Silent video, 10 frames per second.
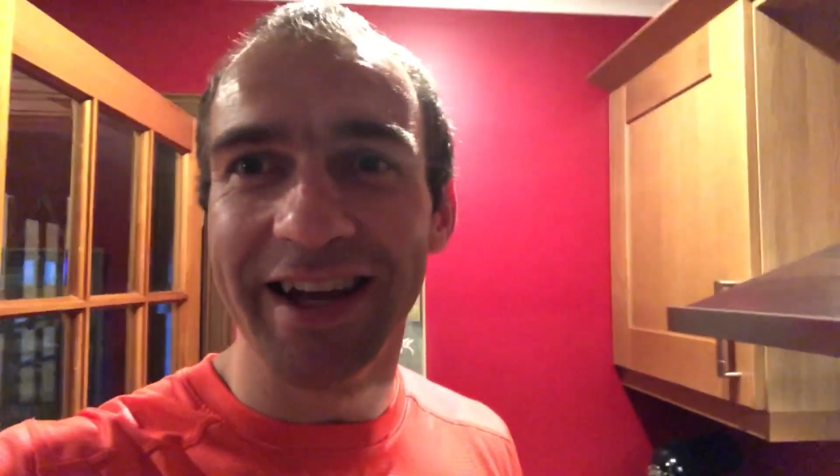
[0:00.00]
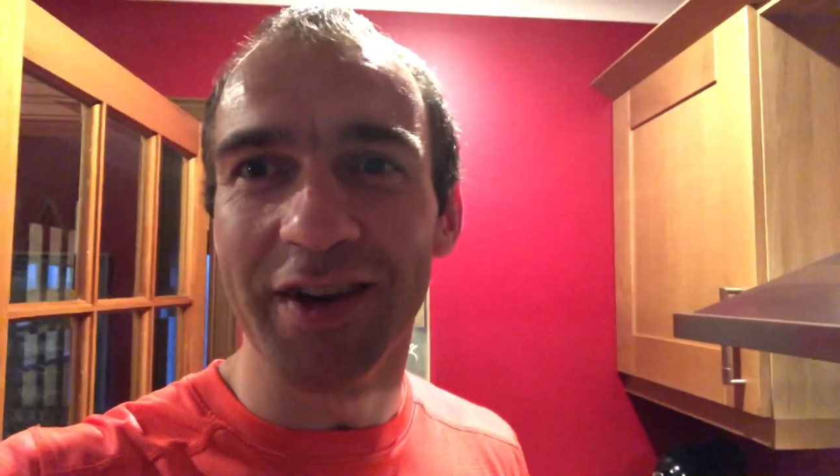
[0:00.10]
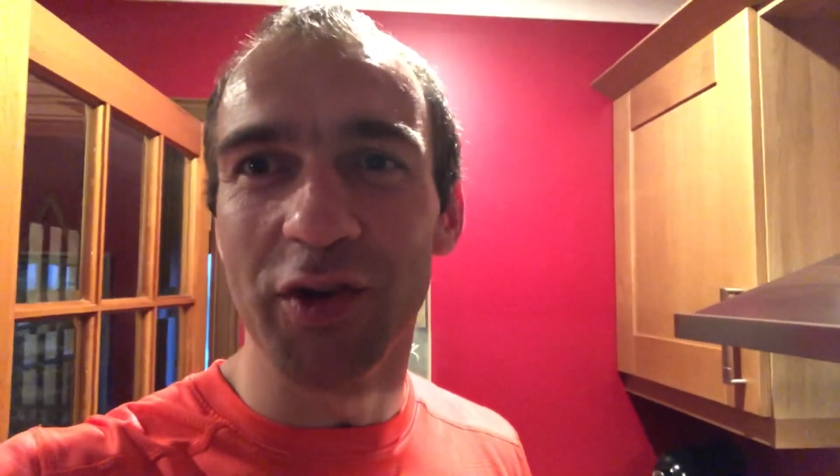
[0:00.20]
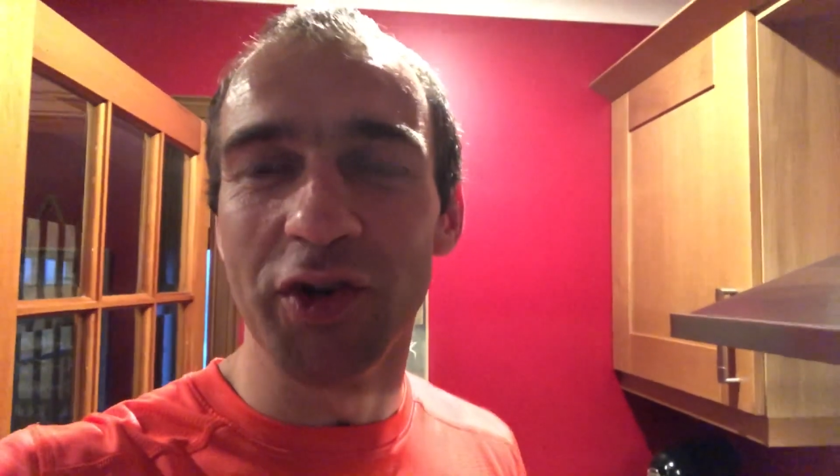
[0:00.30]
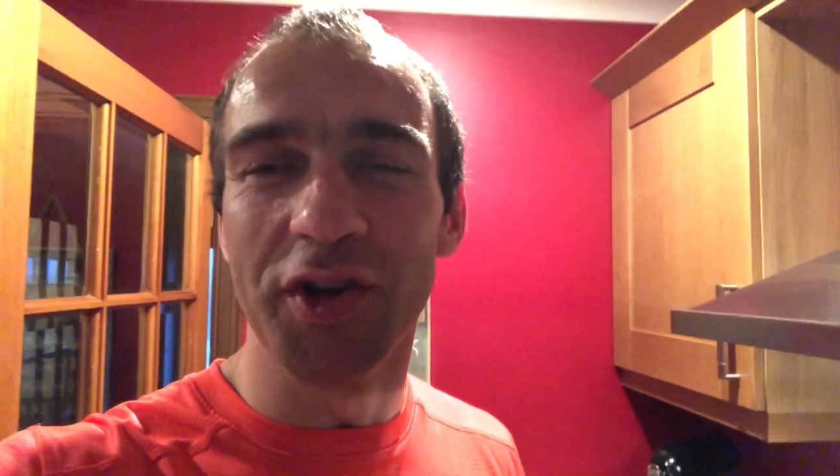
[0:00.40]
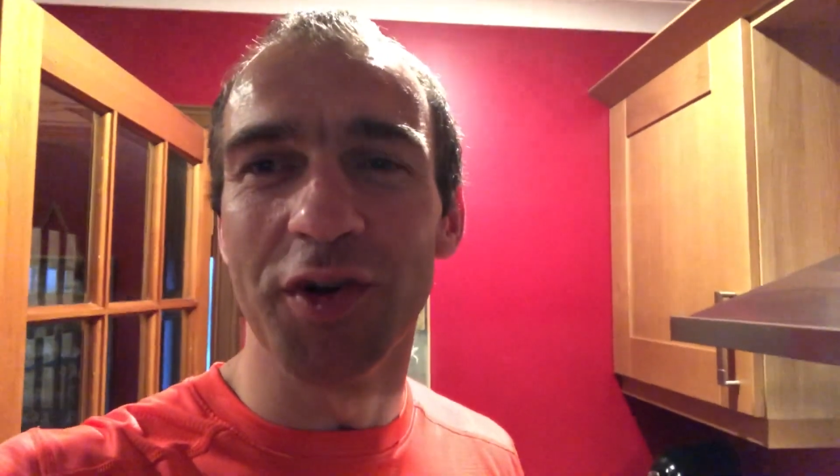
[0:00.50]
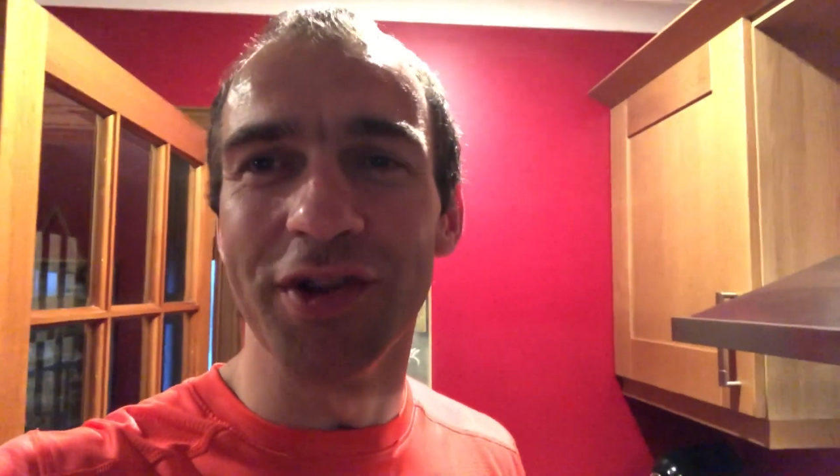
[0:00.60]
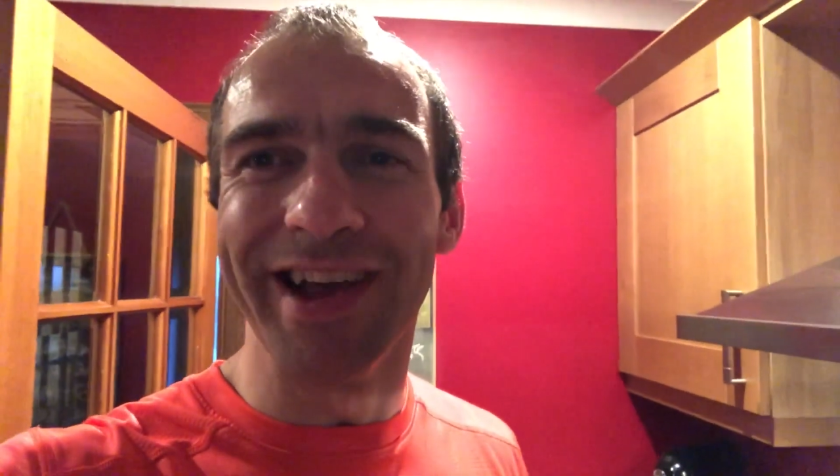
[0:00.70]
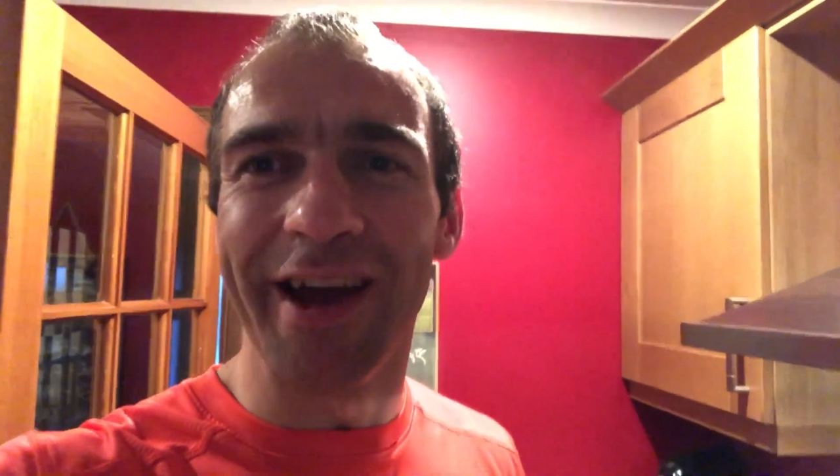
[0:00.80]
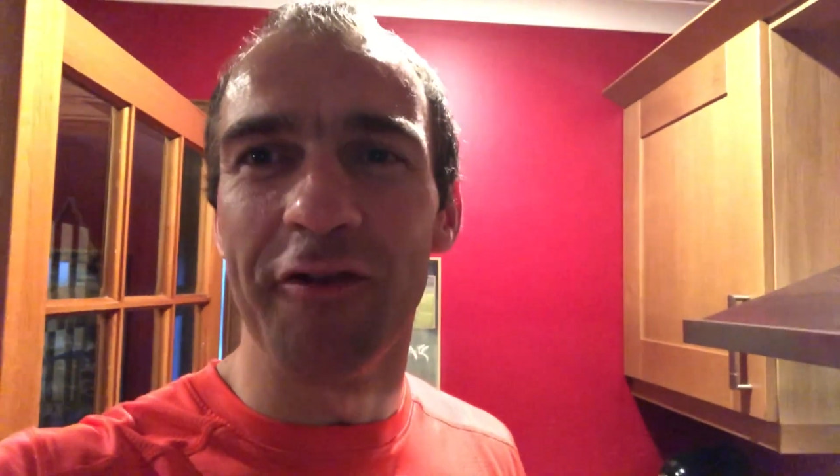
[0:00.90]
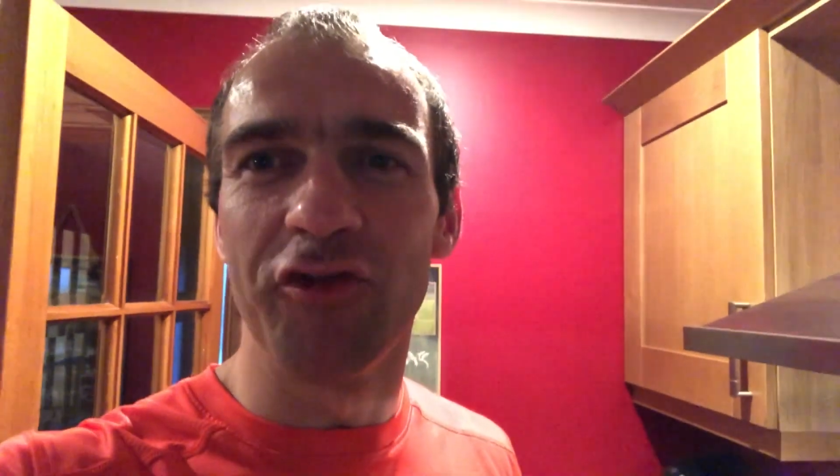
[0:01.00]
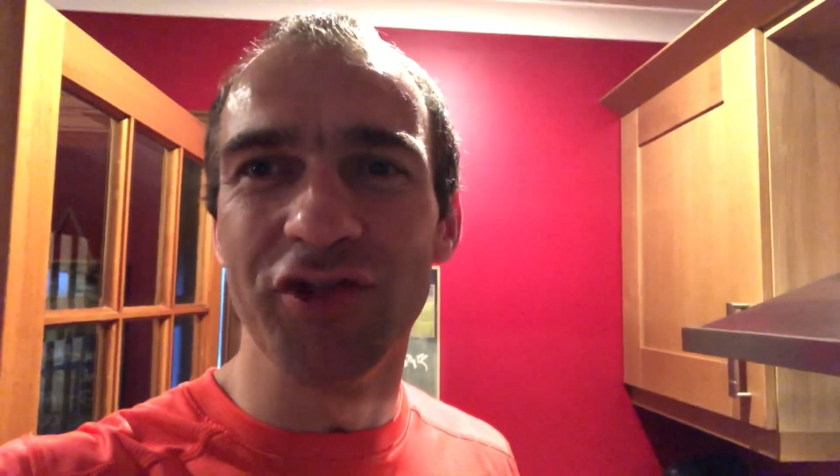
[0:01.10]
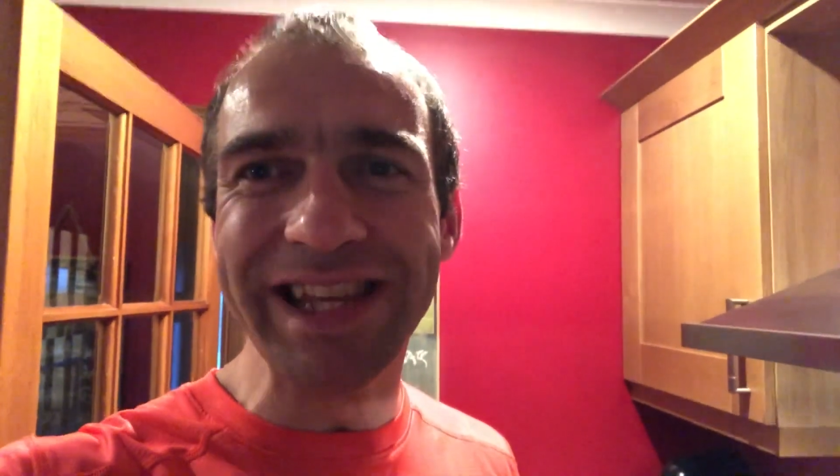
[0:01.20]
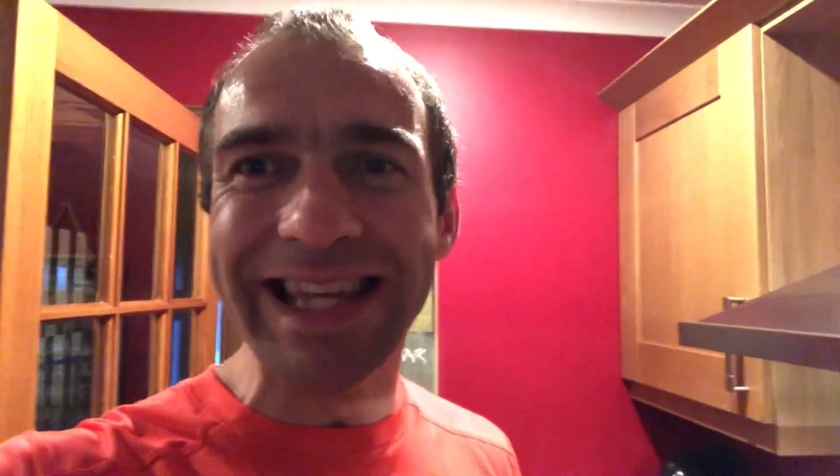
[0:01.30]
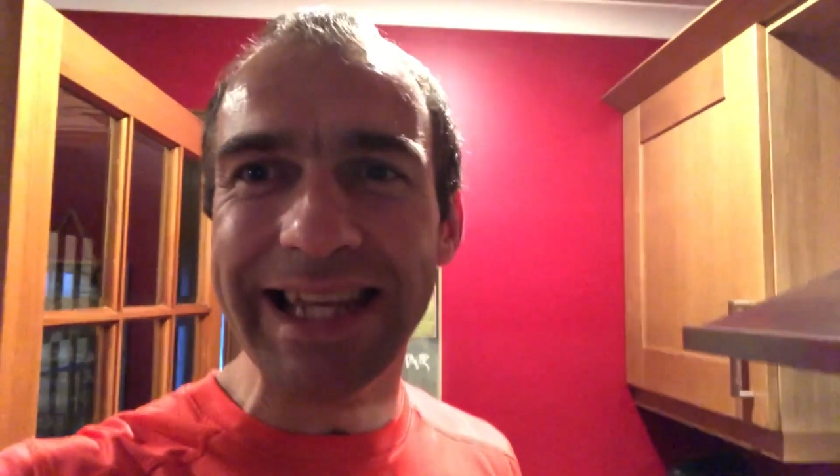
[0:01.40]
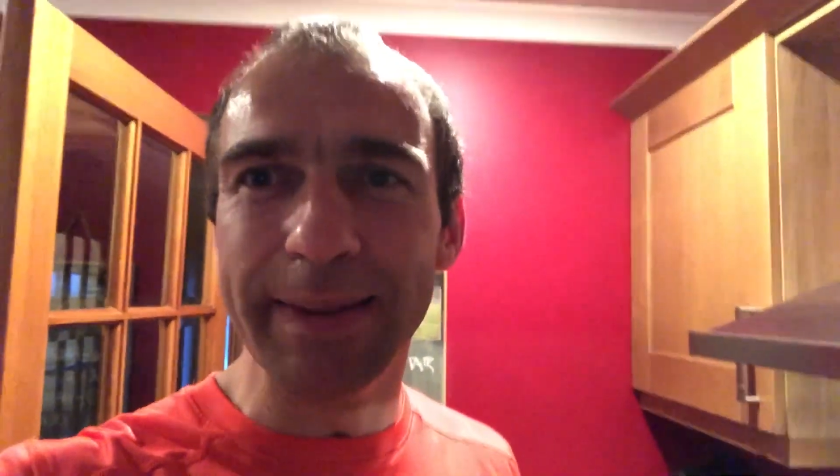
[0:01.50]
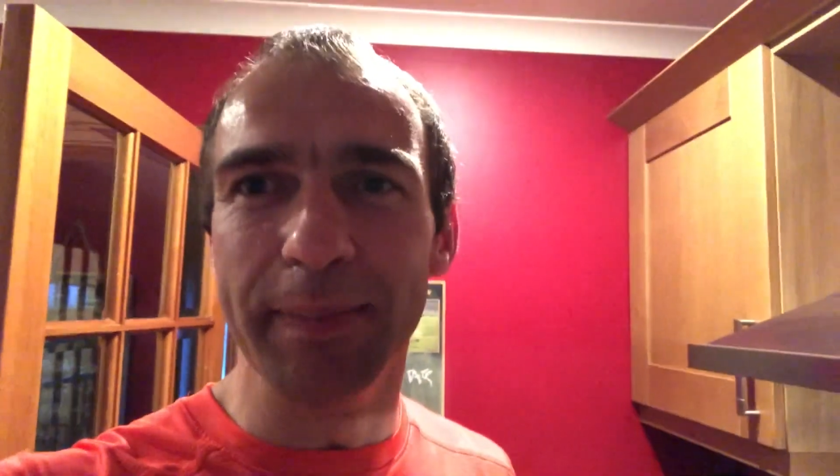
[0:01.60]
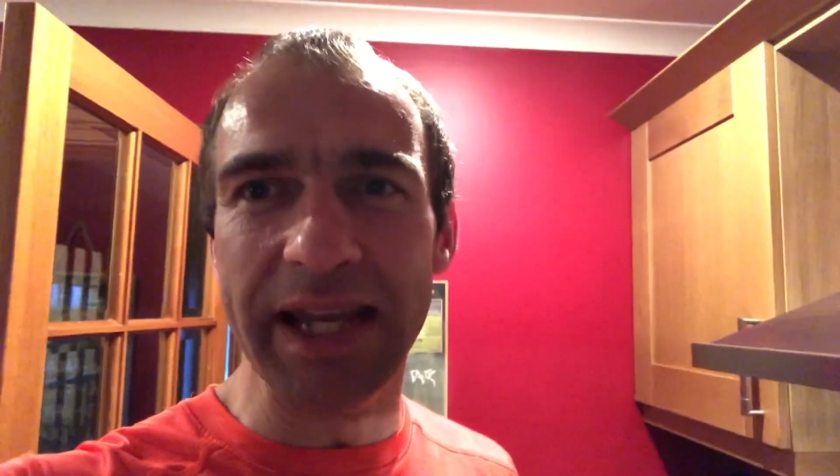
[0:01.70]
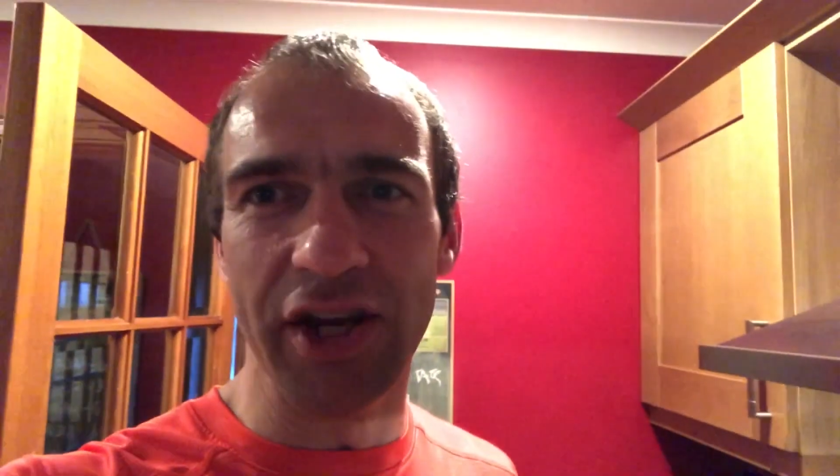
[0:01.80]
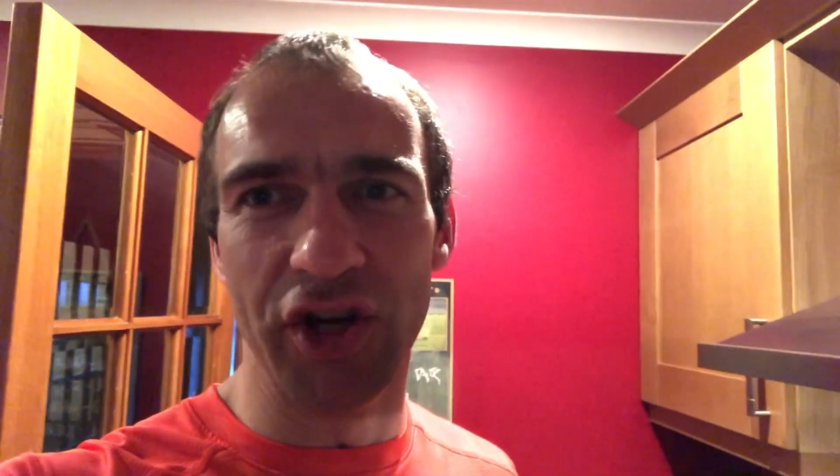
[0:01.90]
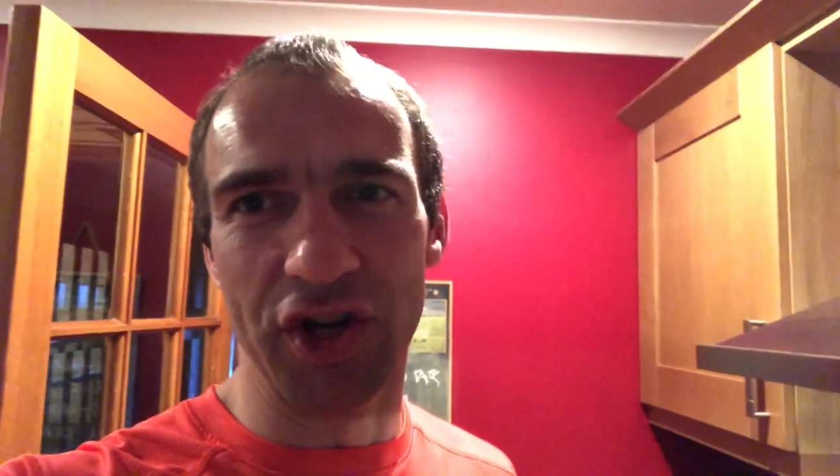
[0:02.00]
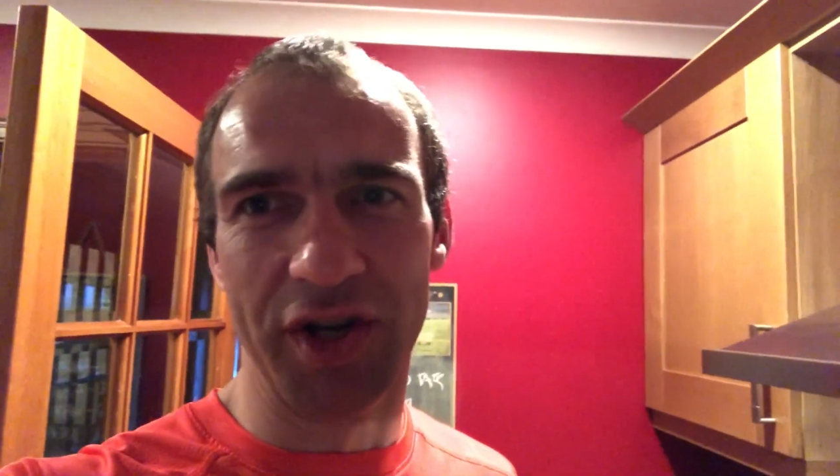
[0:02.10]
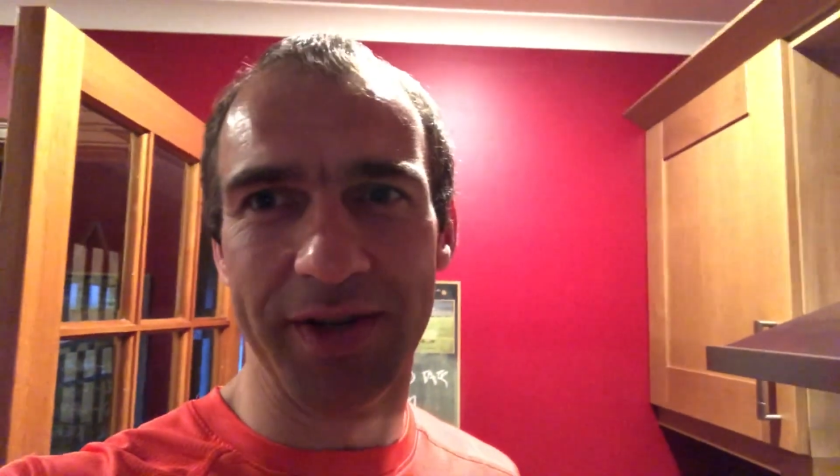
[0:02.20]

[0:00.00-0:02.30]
I'm gonna call it a free beer